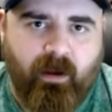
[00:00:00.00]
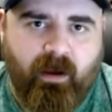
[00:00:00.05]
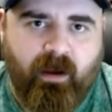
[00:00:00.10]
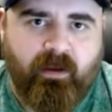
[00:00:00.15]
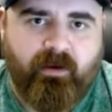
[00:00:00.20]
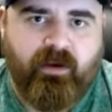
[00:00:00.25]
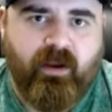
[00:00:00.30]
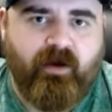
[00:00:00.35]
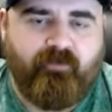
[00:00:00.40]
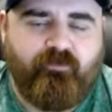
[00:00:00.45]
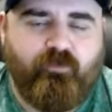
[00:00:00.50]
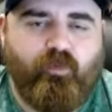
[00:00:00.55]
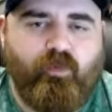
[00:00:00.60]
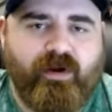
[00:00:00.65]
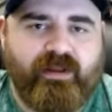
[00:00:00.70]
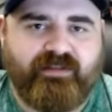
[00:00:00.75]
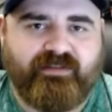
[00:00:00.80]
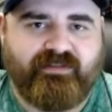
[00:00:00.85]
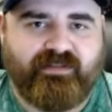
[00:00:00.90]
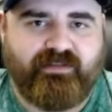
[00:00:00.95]
enough
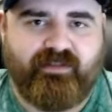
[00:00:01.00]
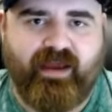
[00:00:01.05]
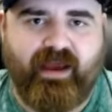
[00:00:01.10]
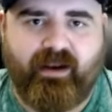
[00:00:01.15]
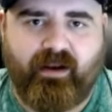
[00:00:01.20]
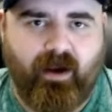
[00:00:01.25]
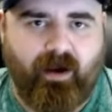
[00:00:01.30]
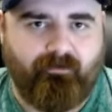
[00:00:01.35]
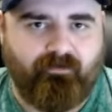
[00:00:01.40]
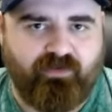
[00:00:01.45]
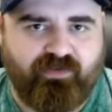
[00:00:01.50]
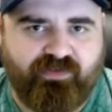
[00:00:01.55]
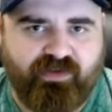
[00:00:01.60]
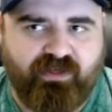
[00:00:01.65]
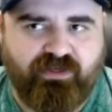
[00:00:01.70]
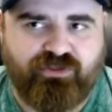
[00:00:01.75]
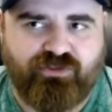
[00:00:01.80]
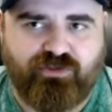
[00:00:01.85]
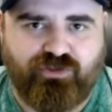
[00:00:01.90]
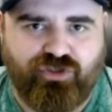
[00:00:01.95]
wins in that
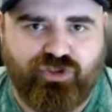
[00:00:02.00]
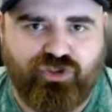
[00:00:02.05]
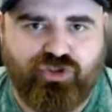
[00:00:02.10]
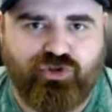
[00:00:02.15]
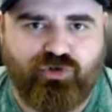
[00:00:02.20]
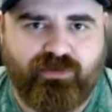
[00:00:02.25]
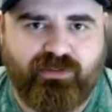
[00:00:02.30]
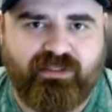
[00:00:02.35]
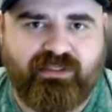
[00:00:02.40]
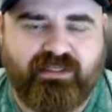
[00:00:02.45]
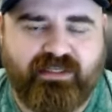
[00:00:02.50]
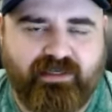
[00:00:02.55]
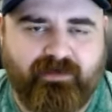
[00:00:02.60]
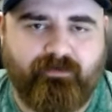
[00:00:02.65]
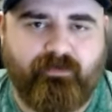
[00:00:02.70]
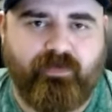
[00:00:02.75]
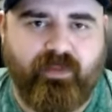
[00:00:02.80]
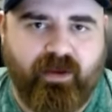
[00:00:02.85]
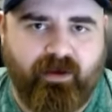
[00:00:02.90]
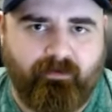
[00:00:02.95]
conversation should
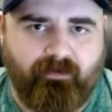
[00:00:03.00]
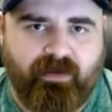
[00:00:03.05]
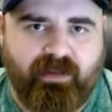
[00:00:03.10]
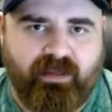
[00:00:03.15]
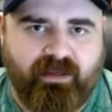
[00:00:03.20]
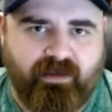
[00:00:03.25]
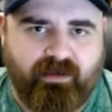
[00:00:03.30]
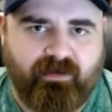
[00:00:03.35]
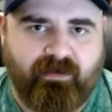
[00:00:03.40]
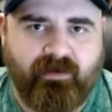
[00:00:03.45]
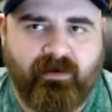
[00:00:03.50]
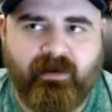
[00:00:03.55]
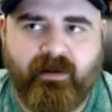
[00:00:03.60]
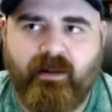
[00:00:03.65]
keep them in